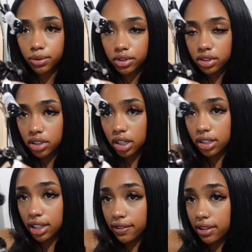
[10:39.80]
ones are
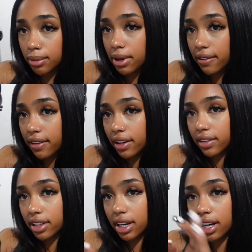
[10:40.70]
definitely my
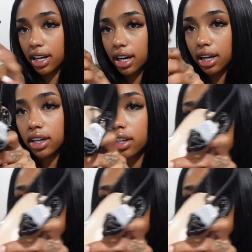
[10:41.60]
favorite that I got.